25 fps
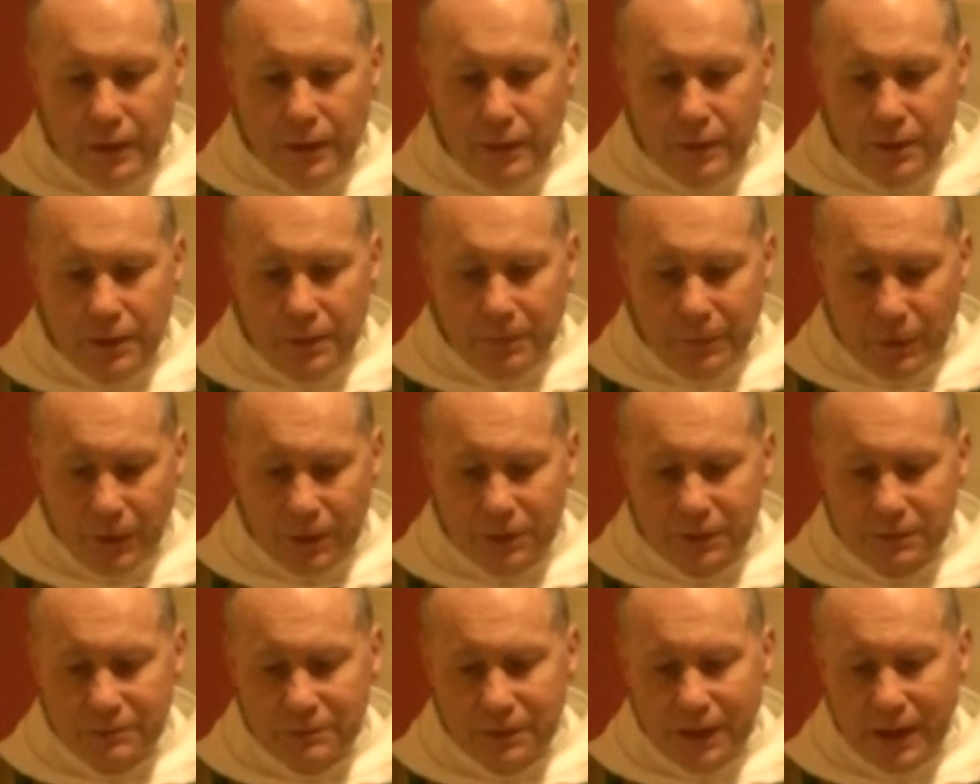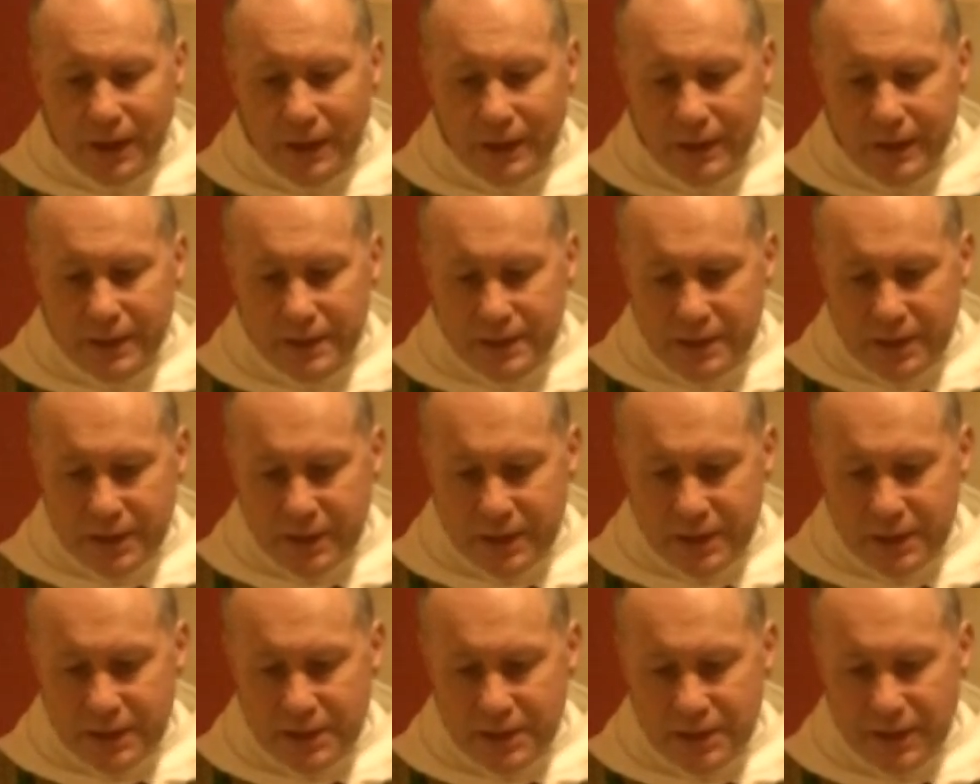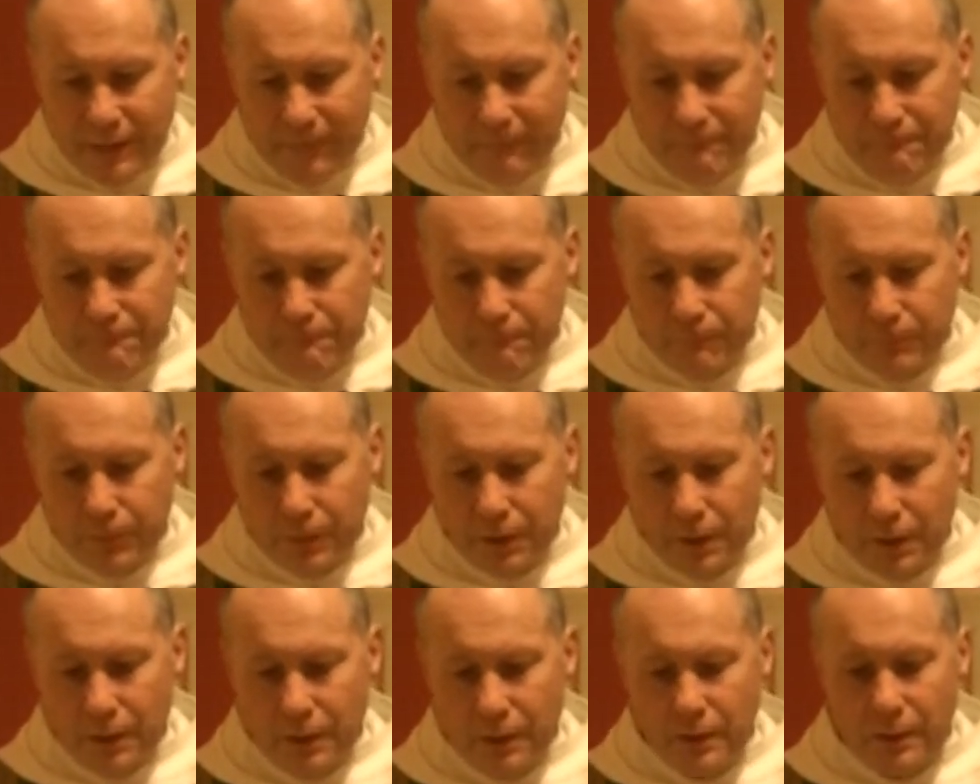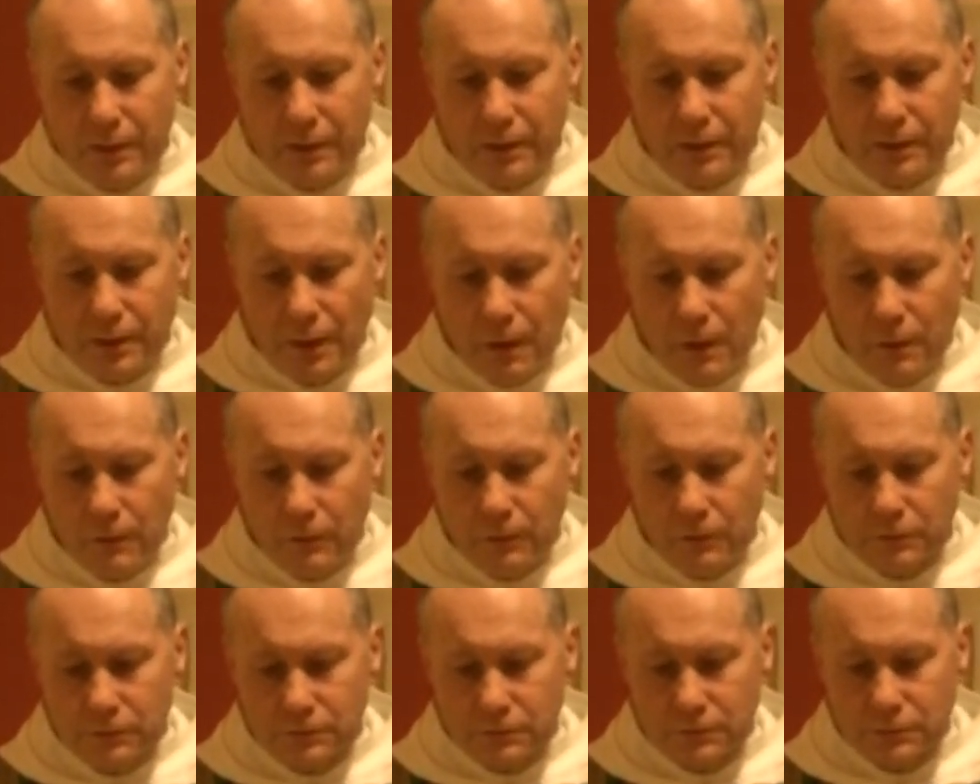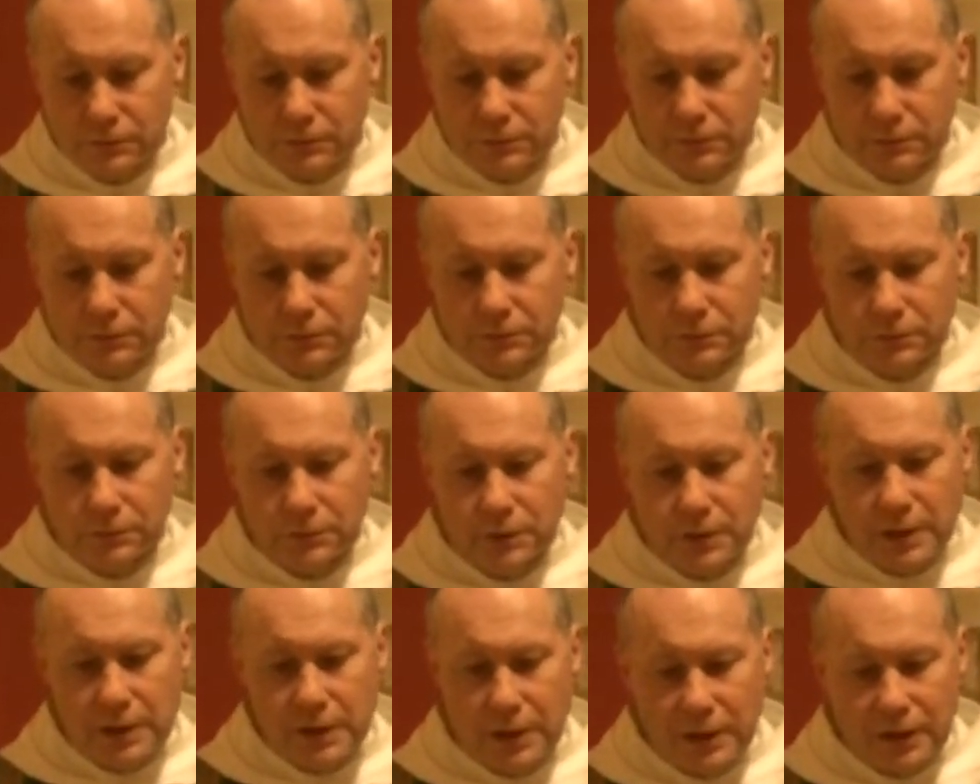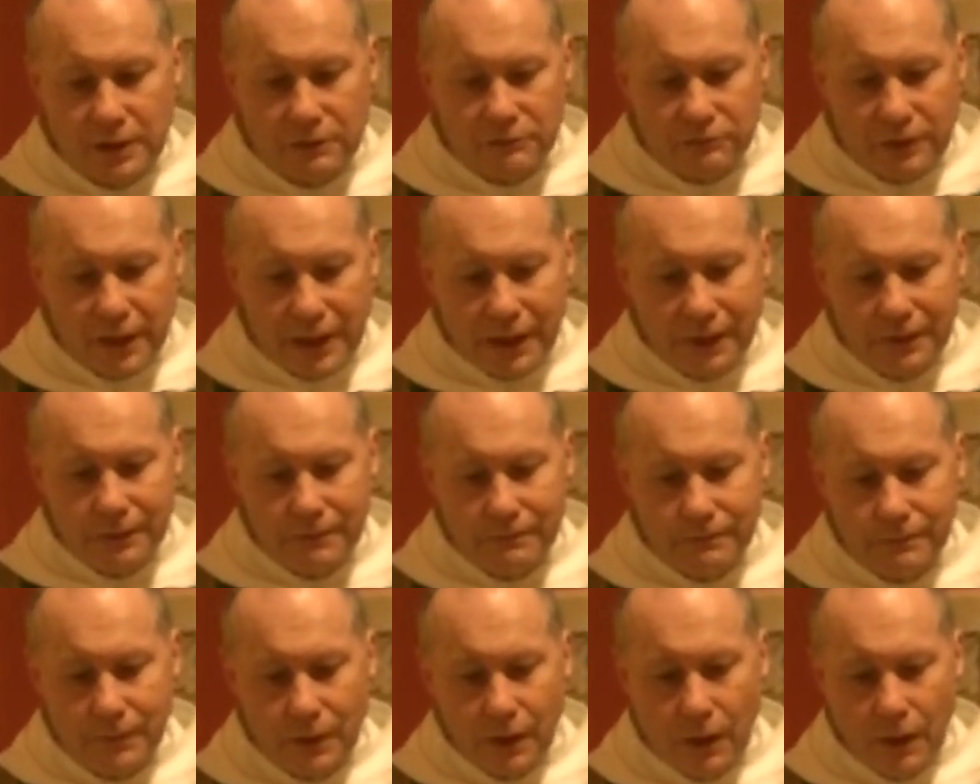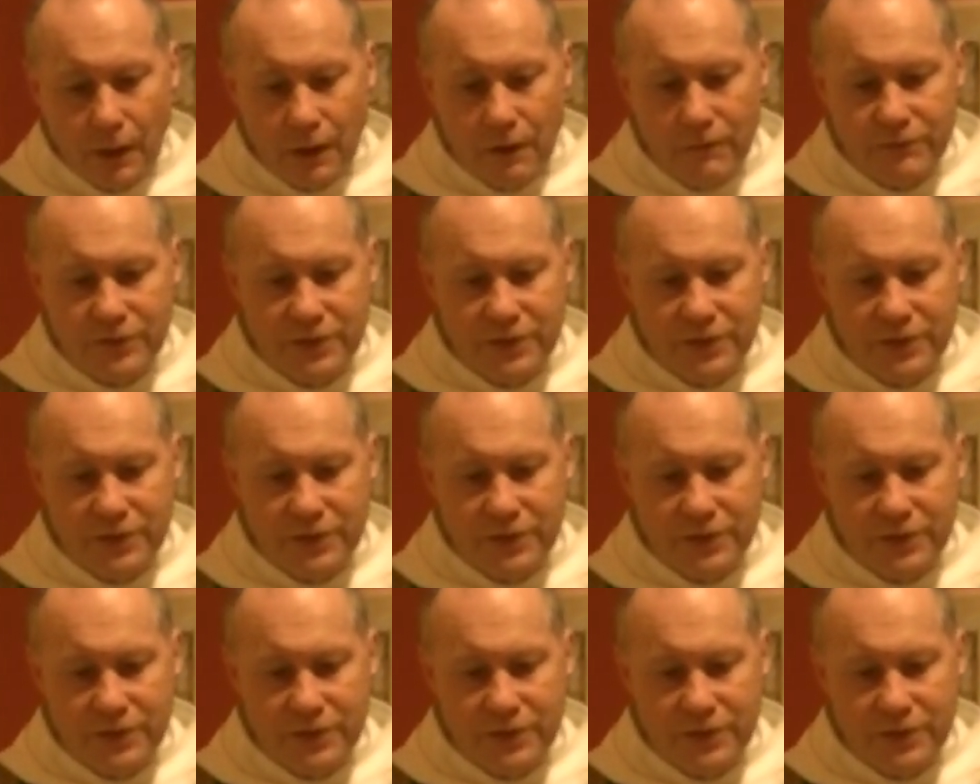The bottom line is this, the whole realm of